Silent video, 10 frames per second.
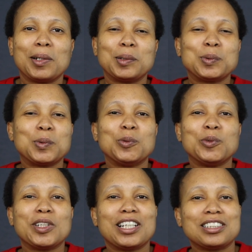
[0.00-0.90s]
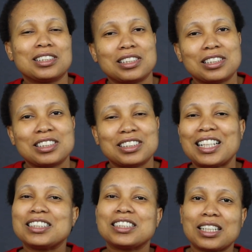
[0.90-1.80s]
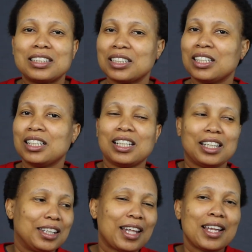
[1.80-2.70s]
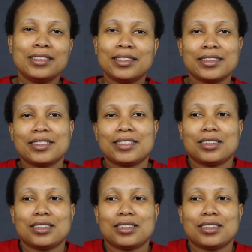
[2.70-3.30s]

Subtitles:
I wanted to catch the sunset, then